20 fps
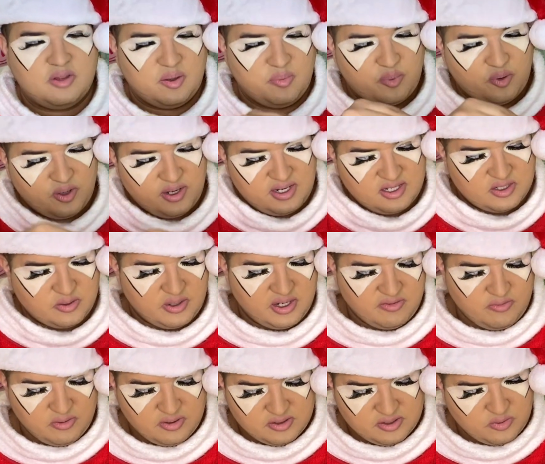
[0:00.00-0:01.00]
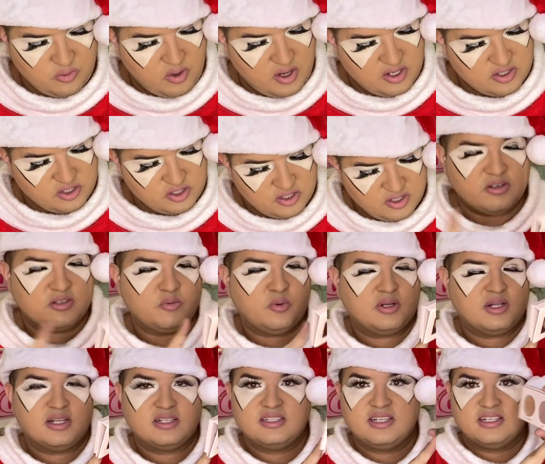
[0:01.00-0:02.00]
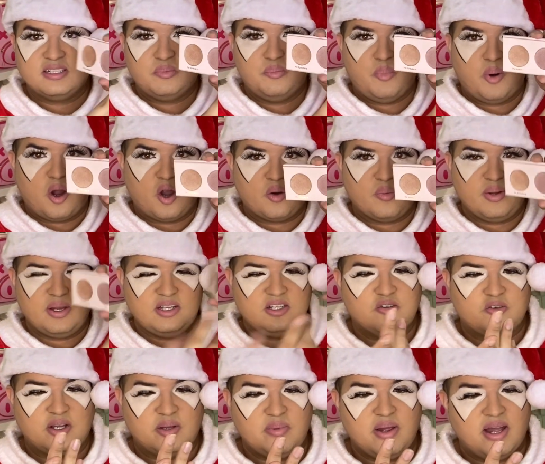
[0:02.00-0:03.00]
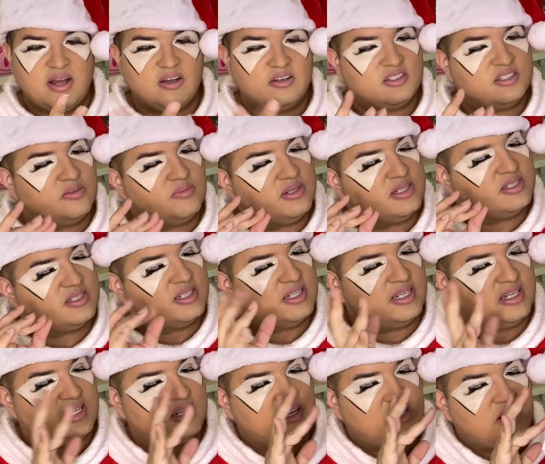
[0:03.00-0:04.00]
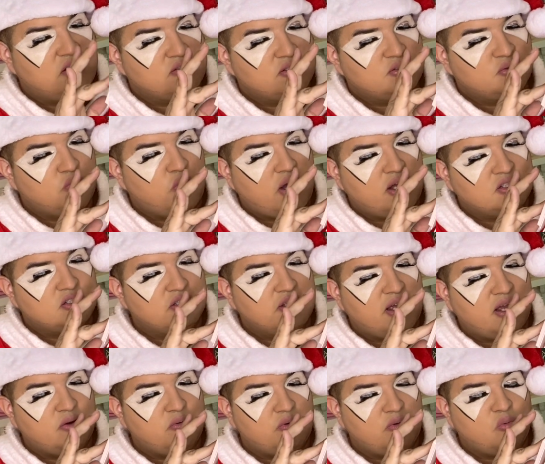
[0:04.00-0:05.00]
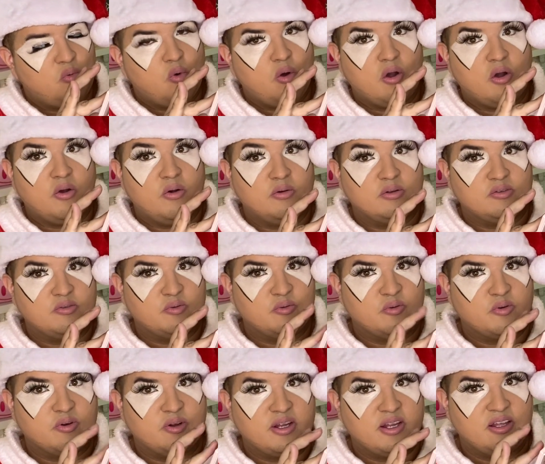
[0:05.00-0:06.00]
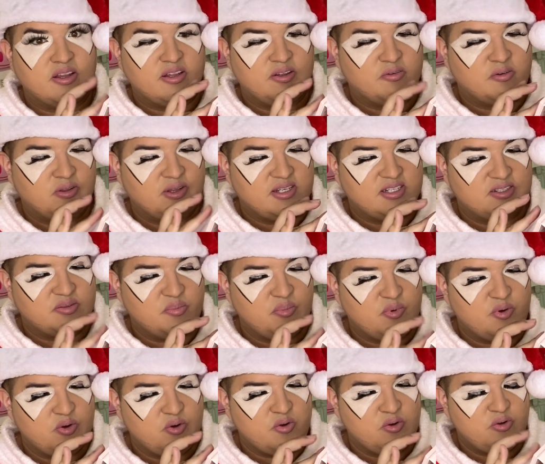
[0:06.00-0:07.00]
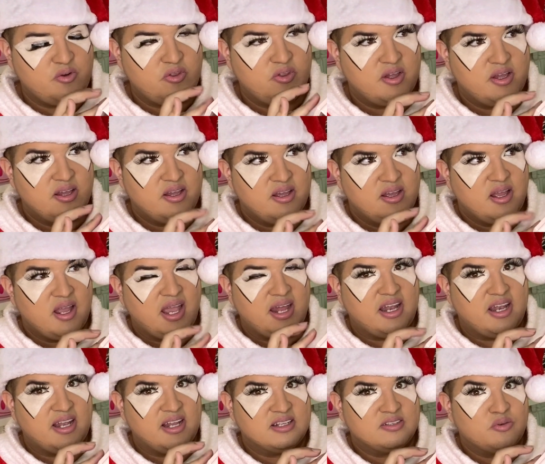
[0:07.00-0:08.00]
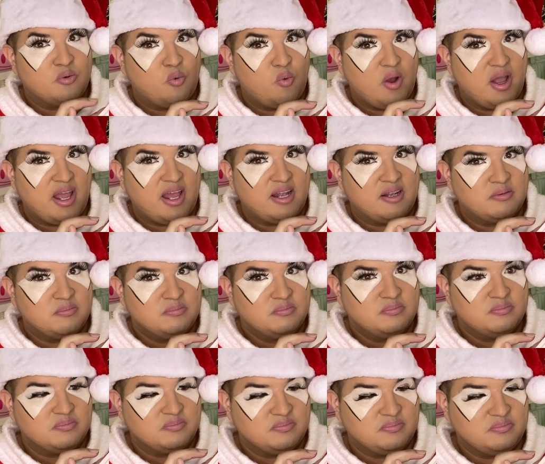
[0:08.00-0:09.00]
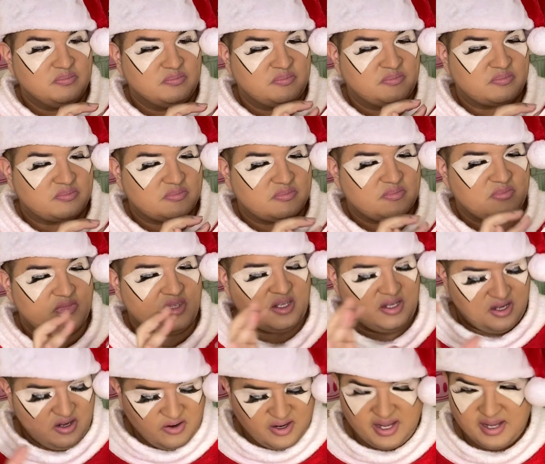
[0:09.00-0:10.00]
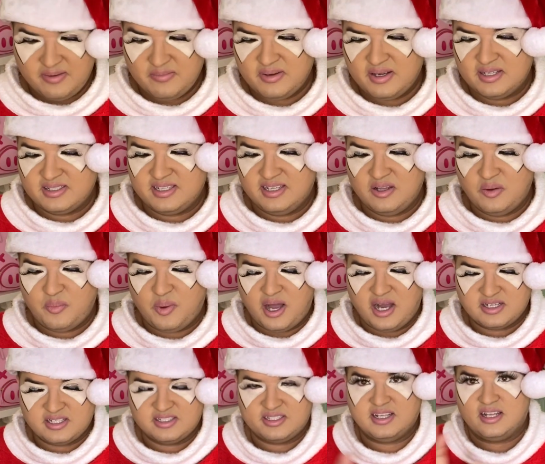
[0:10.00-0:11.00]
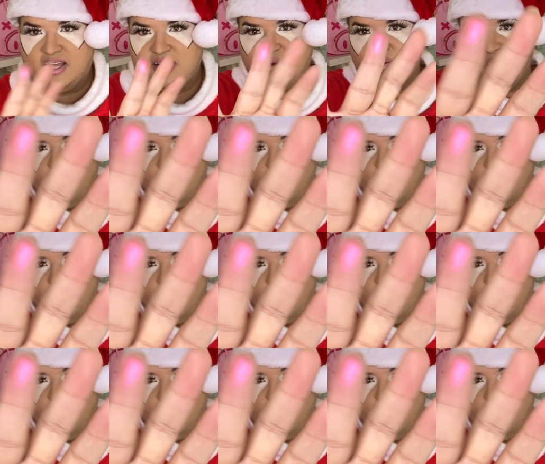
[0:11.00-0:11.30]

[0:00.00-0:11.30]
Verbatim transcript: really pretty, so you want to swatch. There's one that says Barbie Dream House. Let me see, I'll swatch that one. Whoa, it's really, really smooth, and it is wet. Okay, because in the box it like